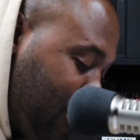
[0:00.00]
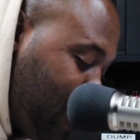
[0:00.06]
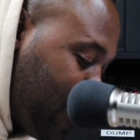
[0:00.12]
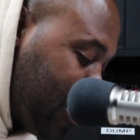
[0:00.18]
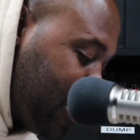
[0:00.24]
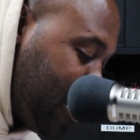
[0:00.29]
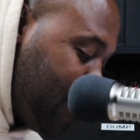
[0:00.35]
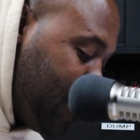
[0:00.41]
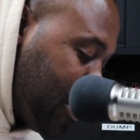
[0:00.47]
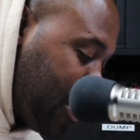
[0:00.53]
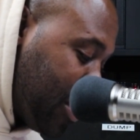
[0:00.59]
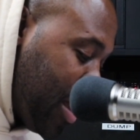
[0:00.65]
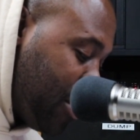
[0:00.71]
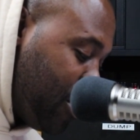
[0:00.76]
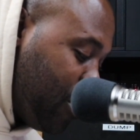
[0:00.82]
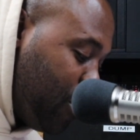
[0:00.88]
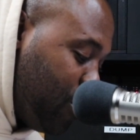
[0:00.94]
on one thing,
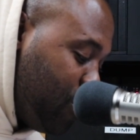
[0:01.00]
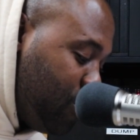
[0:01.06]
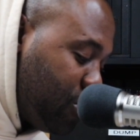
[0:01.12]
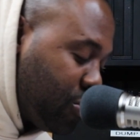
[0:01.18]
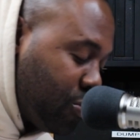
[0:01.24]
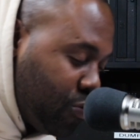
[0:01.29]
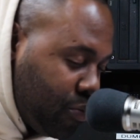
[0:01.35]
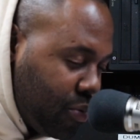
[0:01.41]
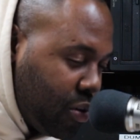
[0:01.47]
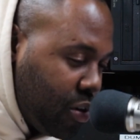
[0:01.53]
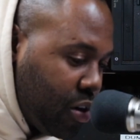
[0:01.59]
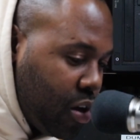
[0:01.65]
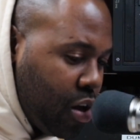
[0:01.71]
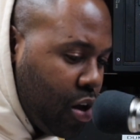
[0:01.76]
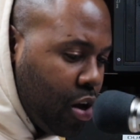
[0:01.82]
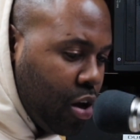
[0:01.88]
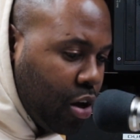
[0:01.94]
because I know you super
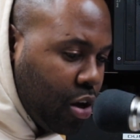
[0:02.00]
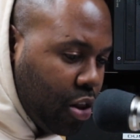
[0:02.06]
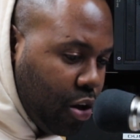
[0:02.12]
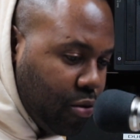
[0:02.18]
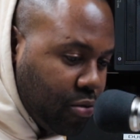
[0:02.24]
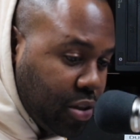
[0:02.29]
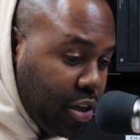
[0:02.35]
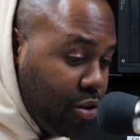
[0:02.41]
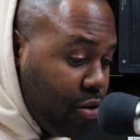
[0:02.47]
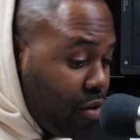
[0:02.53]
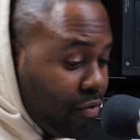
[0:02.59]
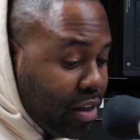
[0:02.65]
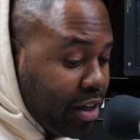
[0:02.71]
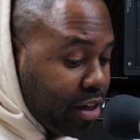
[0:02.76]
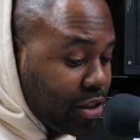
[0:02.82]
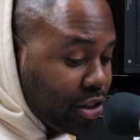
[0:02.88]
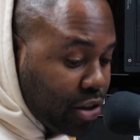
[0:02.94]
close, and you even
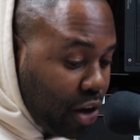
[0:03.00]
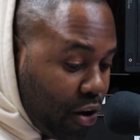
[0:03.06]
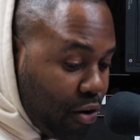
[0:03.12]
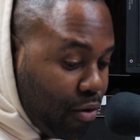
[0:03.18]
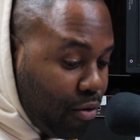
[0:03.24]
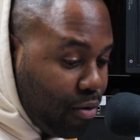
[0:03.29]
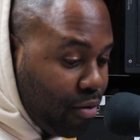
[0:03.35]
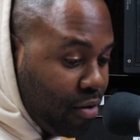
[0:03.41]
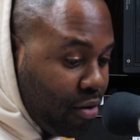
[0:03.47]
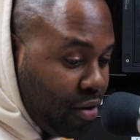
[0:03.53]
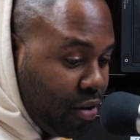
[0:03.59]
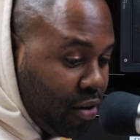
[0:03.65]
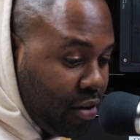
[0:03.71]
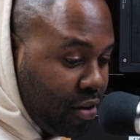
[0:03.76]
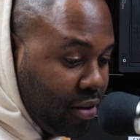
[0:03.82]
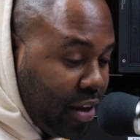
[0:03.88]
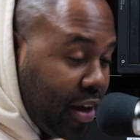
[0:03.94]
did a song
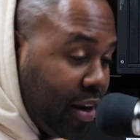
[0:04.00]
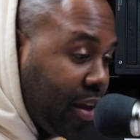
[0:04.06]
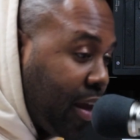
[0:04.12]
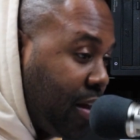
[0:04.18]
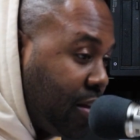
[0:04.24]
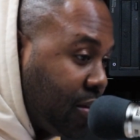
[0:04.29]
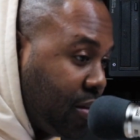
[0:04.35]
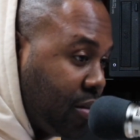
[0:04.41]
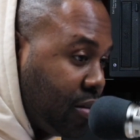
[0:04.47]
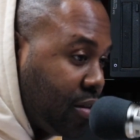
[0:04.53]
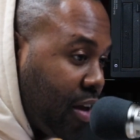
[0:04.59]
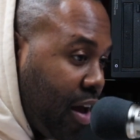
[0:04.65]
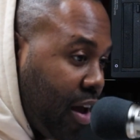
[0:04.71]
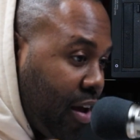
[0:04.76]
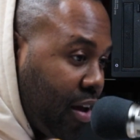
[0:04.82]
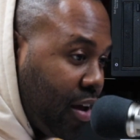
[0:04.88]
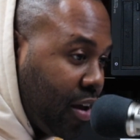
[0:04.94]
dedicated to this
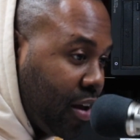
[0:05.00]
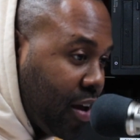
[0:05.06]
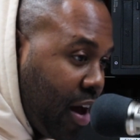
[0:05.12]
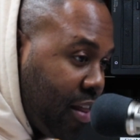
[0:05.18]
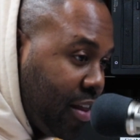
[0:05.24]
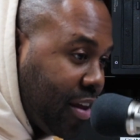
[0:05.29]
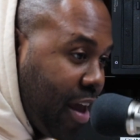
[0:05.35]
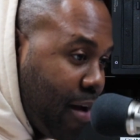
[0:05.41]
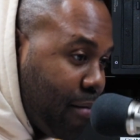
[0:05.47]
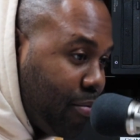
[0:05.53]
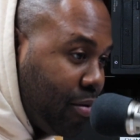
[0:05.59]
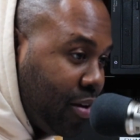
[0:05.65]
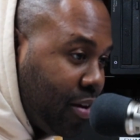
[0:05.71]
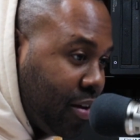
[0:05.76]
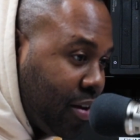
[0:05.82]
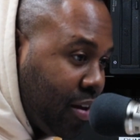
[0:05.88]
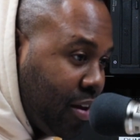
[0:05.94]
guy, Colin
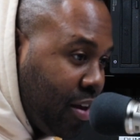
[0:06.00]
Kaepernick.